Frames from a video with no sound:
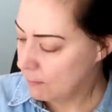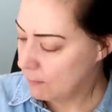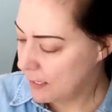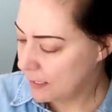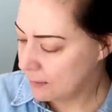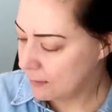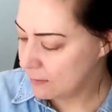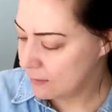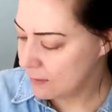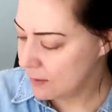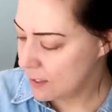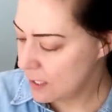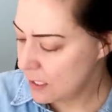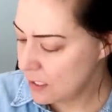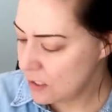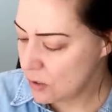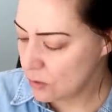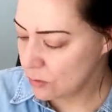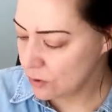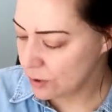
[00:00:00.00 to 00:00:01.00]
because
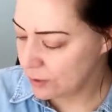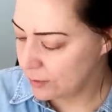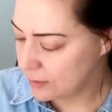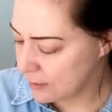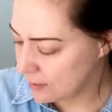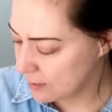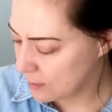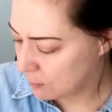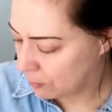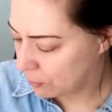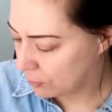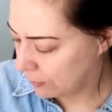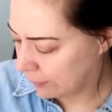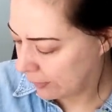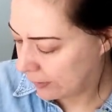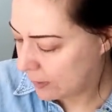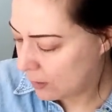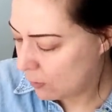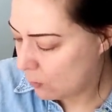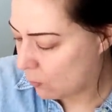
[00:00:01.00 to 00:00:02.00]
linen usually does
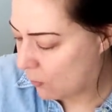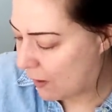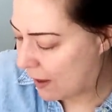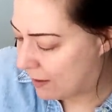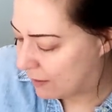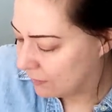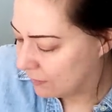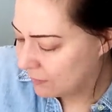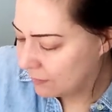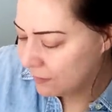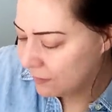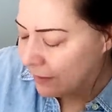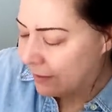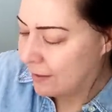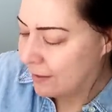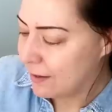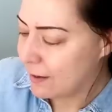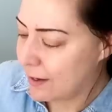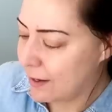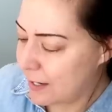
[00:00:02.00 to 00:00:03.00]
pretty well.
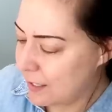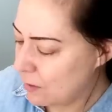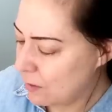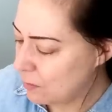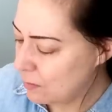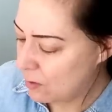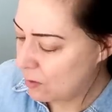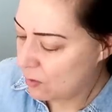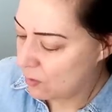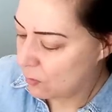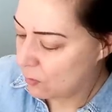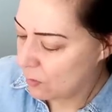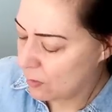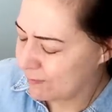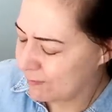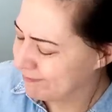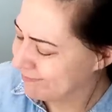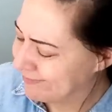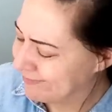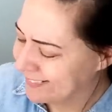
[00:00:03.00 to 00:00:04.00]
I don't know, it
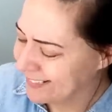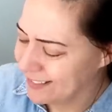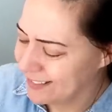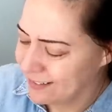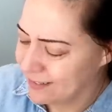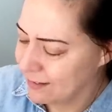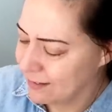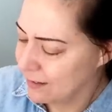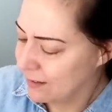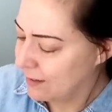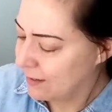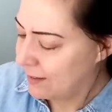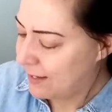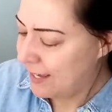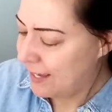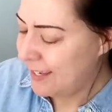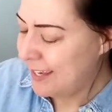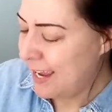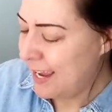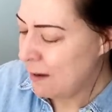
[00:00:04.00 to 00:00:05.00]

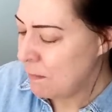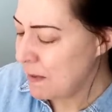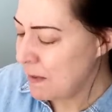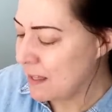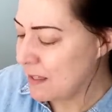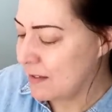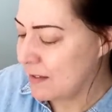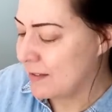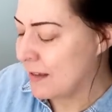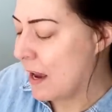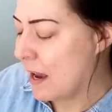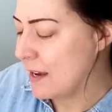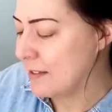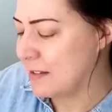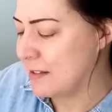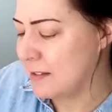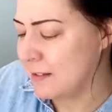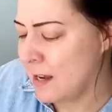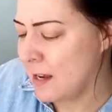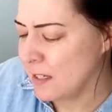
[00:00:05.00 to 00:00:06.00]
can't be the
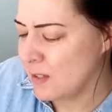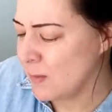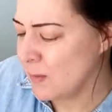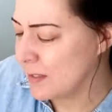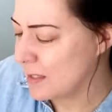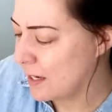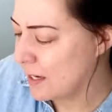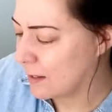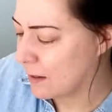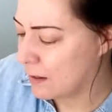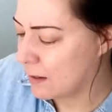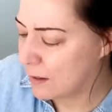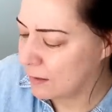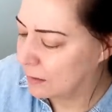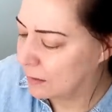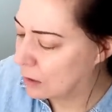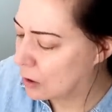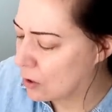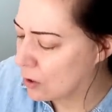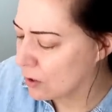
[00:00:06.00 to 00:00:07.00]
size. The size was like
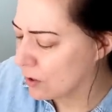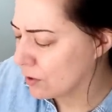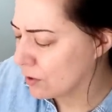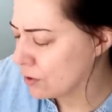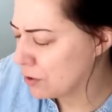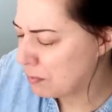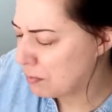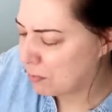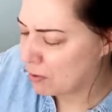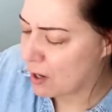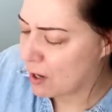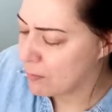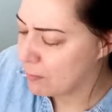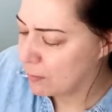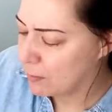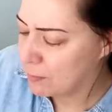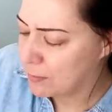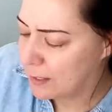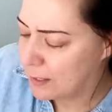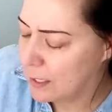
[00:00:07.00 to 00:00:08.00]
a large,
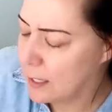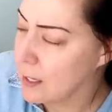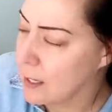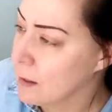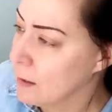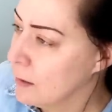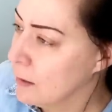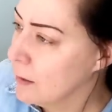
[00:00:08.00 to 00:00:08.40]
probably.